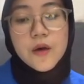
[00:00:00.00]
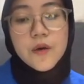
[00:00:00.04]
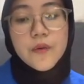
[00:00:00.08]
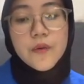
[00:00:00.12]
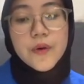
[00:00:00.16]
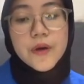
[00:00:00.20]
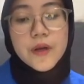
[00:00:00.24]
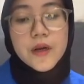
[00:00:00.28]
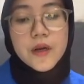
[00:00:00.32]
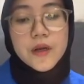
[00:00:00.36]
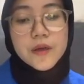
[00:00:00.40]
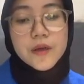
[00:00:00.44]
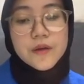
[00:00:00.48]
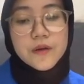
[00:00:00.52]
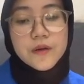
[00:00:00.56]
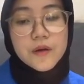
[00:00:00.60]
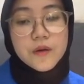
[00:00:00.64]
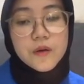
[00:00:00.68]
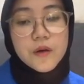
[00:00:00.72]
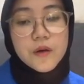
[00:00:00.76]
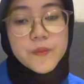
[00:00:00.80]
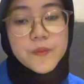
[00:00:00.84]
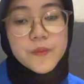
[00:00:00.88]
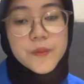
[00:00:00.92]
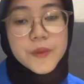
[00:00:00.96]
Where I
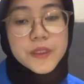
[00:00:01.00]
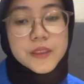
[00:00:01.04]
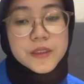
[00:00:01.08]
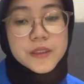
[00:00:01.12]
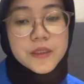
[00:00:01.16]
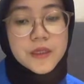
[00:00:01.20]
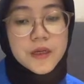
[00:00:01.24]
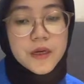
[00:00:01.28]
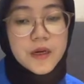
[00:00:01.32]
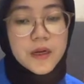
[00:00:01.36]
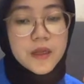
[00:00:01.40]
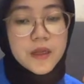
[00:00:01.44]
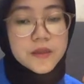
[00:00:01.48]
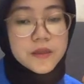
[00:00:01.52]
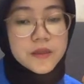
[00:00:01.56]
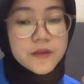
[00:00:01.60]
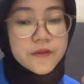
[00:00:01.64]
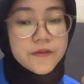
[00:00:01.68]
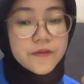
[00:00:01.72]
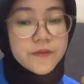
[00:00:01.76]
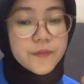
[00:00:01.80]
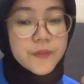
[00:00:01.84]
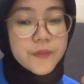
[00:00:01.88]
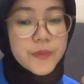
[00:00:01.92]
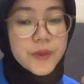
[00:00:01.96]
grow is the
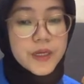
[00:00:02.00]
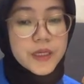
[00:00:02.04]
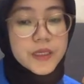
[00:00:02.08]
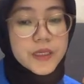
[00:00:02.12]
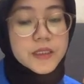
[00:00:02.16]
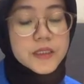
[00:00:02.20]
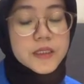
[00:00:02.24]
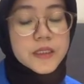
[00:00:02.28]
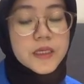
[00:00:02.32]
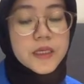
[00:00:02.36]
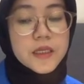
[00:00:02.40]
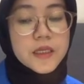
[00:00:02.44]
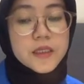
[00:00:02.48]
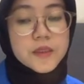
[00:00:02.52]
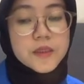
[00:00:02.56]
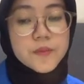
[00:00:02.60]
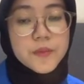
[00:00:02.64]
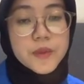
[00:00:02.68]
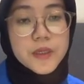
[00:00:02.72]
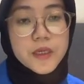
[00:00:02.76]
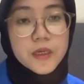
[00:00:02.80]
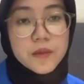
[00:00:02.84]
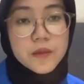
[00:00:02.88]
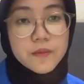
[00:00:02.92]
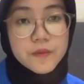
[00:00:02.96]
relative phrase and it
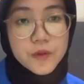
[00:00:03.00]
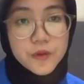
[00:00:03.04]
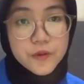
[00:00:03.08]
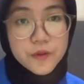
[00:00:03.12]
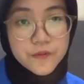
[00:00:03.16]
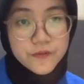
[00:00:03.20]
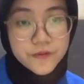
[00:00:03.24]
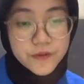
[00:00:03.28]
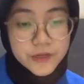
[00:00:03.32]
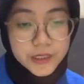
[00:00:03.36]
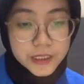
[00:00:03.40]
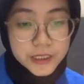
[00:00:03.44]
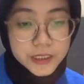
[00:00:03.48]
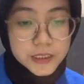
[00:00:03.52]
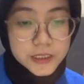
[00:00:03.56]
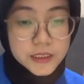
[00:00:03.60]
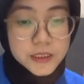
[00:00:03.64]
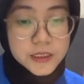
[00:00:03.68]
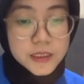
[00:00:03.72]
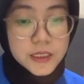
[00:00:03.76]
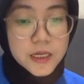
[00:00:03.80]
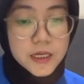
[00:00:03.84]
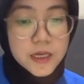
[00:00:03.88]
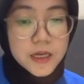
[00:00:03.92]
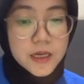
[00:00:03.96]
become noun
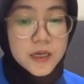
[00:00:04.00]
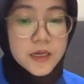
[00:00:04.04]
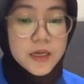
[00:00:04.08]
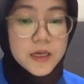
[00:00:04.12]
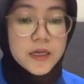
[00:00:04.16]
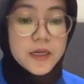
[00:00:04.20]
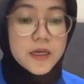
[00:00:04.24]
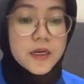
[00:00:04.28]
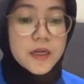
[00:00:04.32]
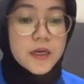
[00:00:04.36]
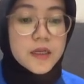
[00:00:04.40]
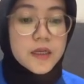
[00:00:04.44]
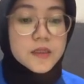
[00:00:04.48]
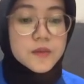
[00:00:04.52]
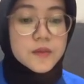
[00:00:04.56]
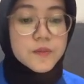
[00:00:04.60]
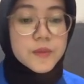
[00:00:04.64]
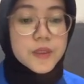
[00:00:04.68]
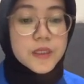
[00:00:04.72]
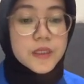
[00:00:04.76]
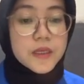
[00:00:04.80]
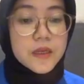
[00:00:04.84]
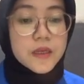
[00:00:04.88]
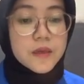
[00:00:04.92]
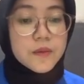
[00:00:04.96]
phrase, and has
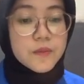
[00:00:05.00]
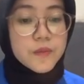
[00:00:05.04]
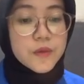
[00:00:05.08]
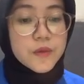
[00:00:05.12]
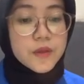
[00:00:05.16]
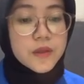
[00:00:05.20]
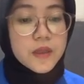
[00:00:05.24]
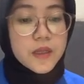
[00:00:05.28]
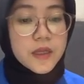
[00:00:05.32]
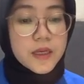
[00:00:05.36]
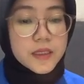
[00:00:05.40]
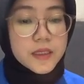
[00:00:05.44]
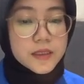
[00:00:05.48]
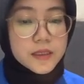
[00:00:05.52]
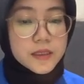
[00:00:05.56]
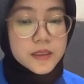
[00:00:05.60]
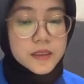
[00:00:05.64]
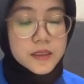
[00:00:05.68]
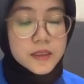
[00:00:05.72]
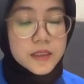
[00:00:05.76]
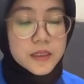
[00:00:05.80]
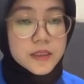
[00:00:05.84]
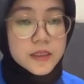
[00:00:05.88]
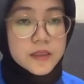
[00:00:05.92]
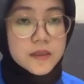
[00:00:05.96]
been demolished
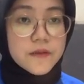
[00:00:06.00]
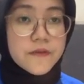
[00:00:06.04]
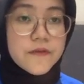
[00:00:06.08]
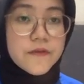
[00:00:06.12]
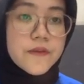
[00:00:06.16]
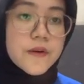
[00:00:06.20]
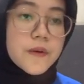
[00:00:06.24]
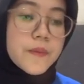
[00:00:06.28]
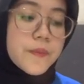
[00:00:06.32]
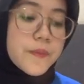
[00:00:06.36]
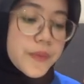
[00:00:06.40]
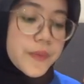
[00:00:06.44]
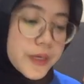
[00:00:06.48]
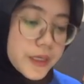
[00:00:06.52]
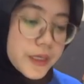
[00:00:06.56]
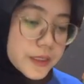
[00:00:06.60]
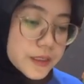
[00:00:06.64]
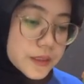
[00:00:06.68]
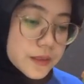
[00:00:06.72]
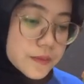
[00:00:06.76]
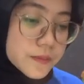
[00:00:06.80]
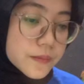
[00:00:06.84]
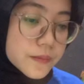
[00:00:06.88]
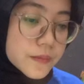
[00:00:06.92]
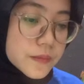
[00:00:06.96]
is the verb
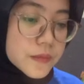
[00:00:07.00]
phrase.